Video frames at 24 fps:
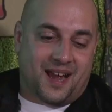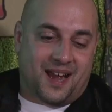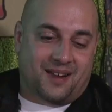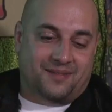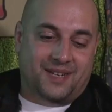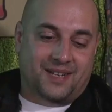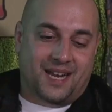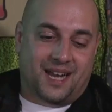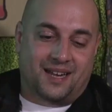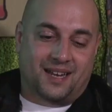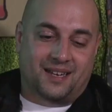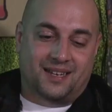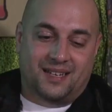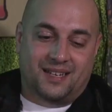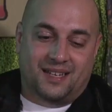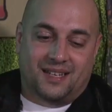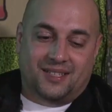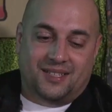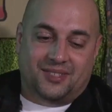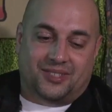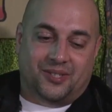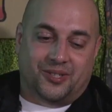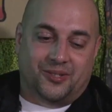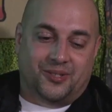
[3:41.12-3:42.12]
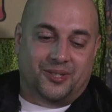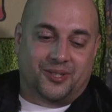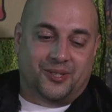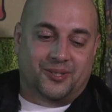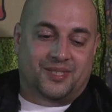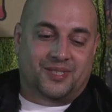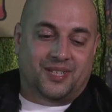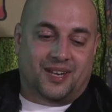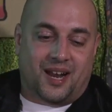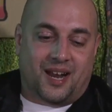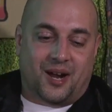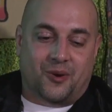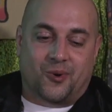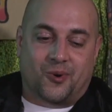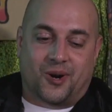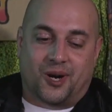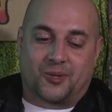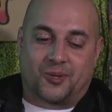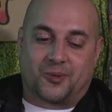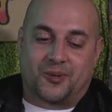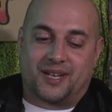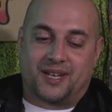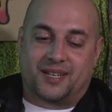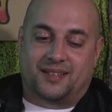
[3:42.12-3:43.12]
I've got two dudes that I
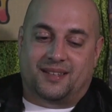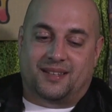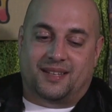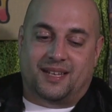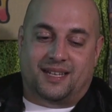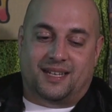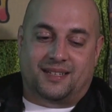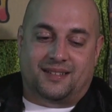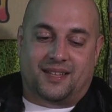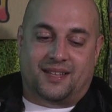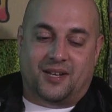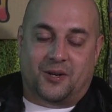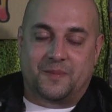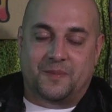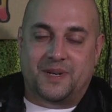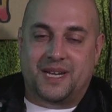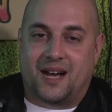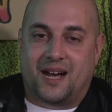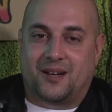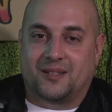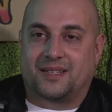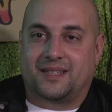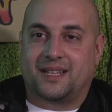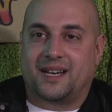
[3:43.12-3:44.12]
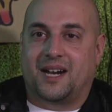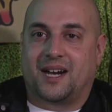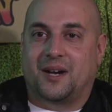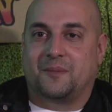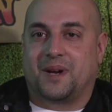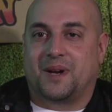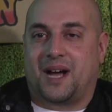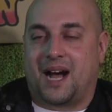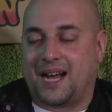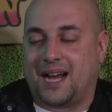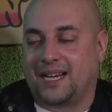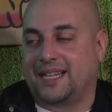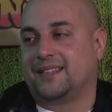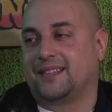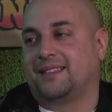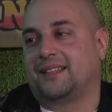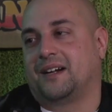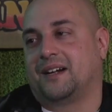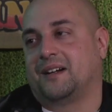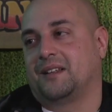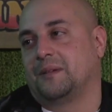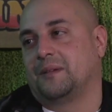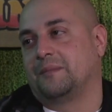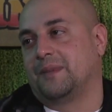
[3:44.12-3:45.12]
work with that they'll be out there, but I get
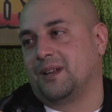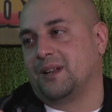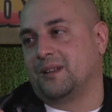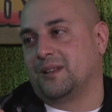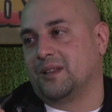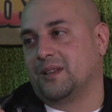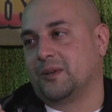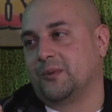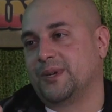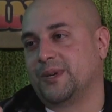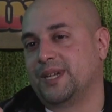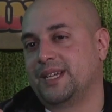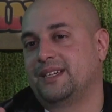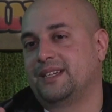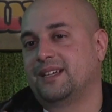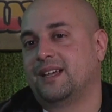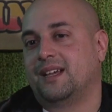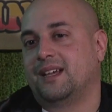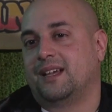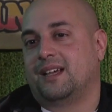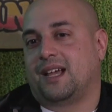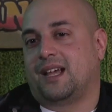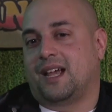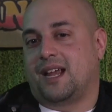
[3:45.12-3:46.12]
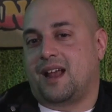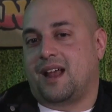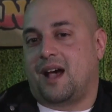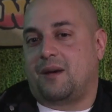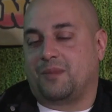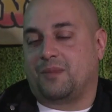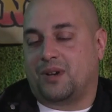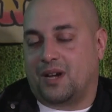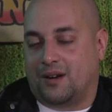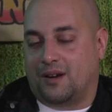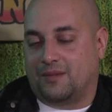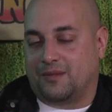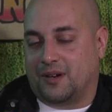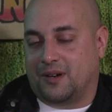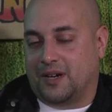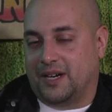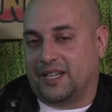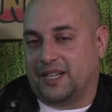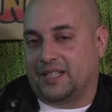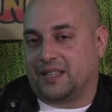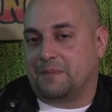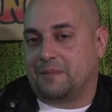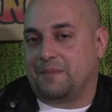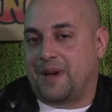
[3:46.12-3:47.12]
there in the middle of the week and I'm
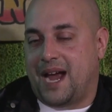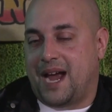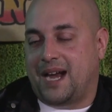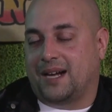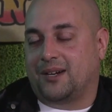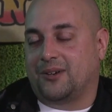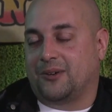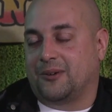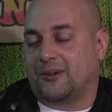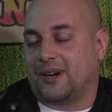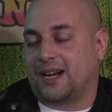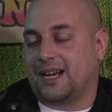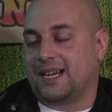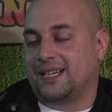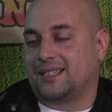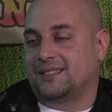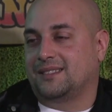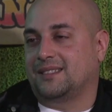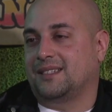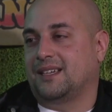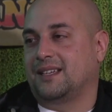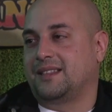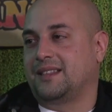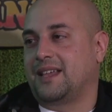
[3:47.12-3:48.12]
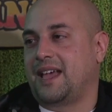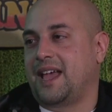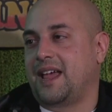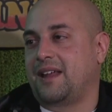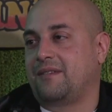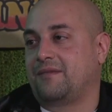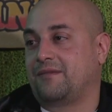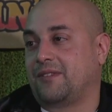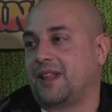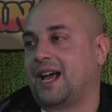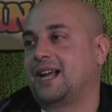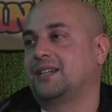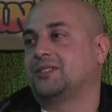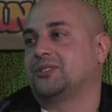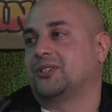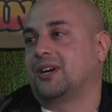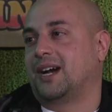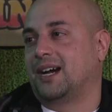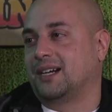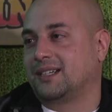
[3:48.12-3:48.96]
covering the bagger race and then flat track.